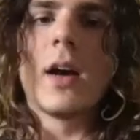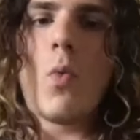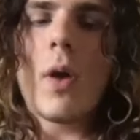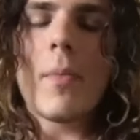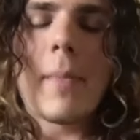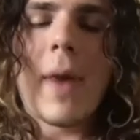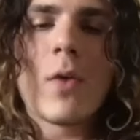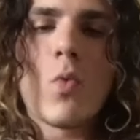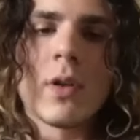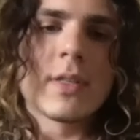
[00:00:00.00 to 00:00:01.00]
what my mind
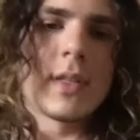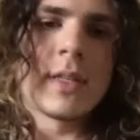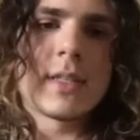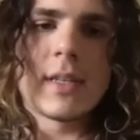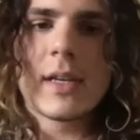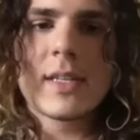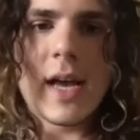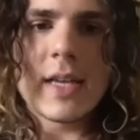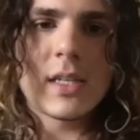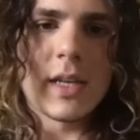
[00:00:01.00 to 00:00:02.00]
wants it's
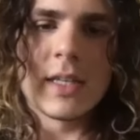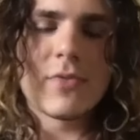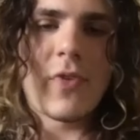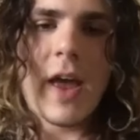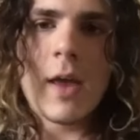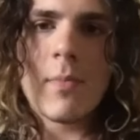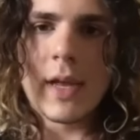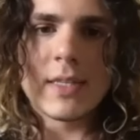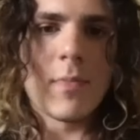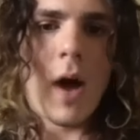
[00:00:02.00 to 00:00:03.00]
success it's fame
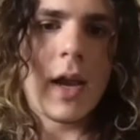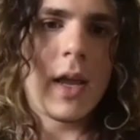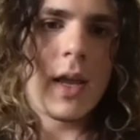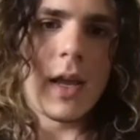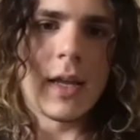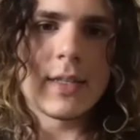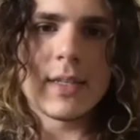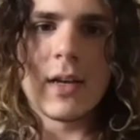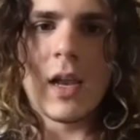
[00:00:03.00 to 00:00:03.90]
it's money it's uh,